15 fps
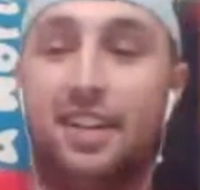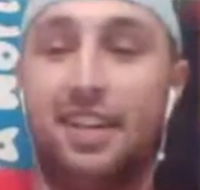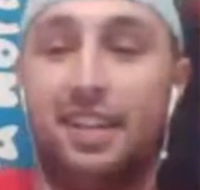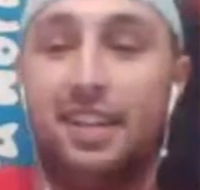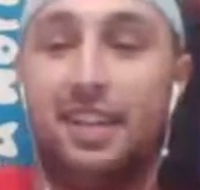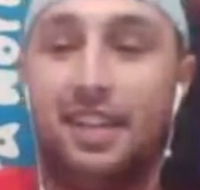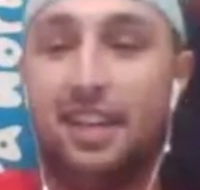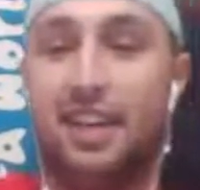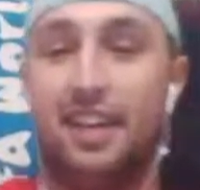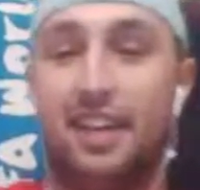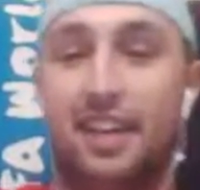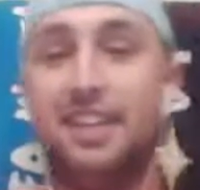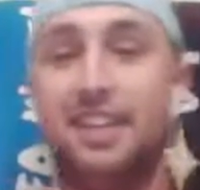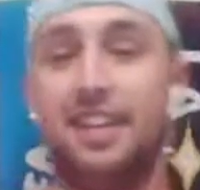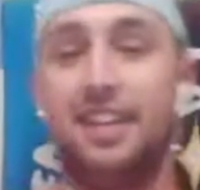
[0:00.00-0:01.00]
I
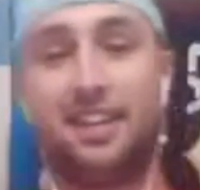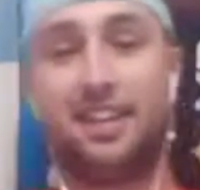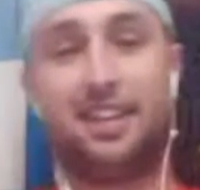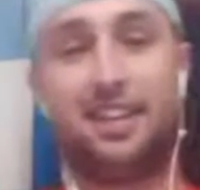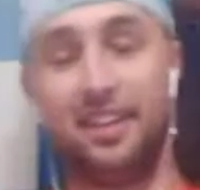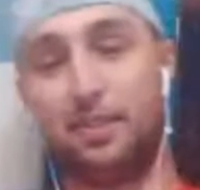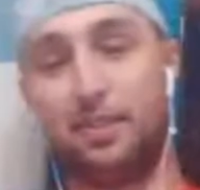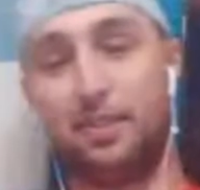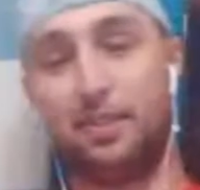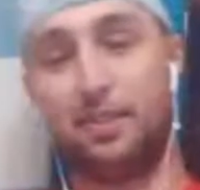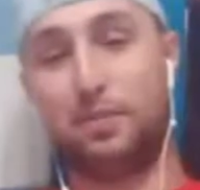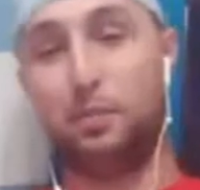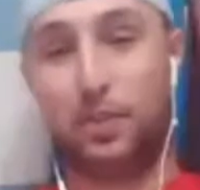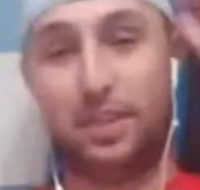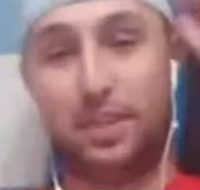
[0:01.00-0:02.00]
think one
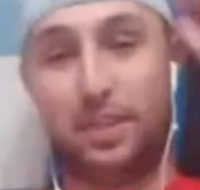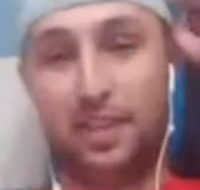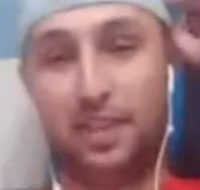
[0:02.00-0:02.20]
more thing,